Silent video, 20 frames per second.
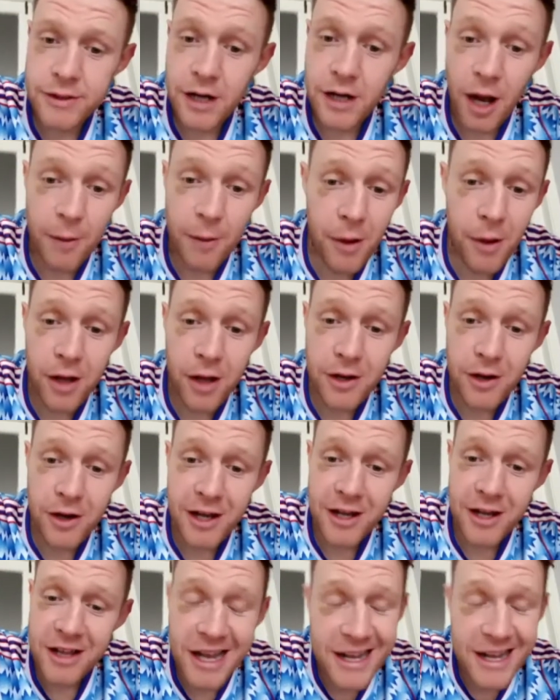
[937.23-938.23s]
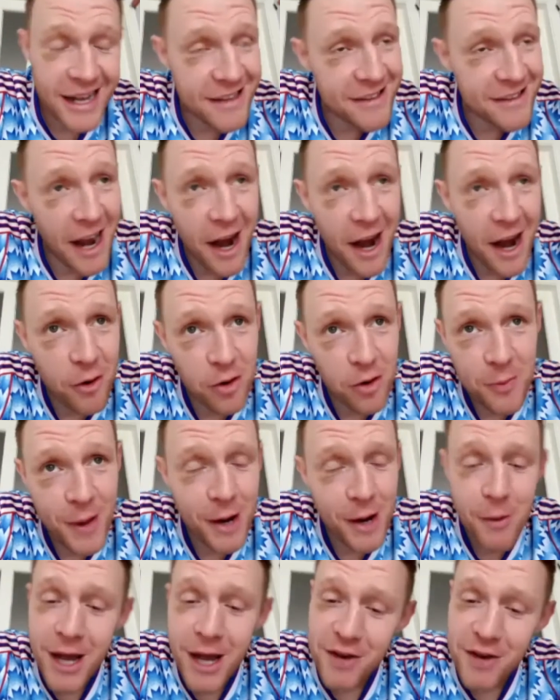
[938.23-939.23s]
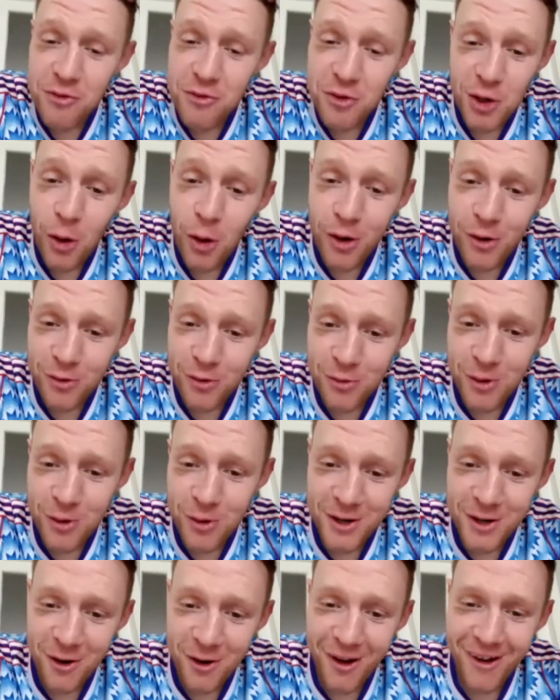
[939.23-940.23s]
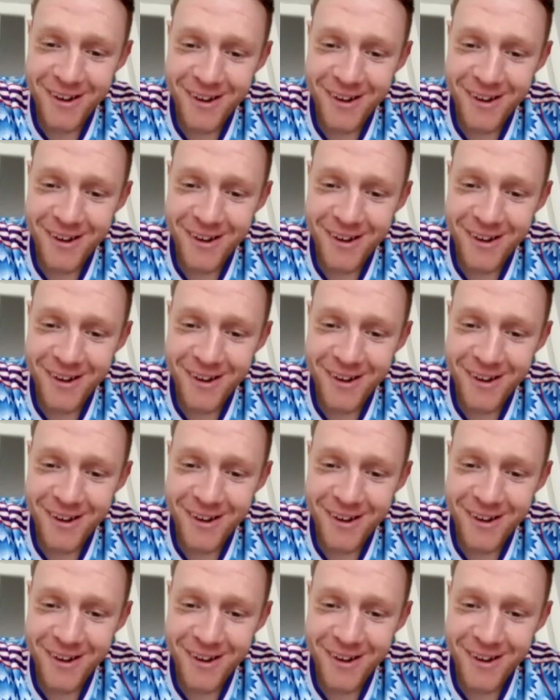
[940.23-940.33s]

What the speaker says: I'm not, like, it gets harder to make weight as you get older as well. You know,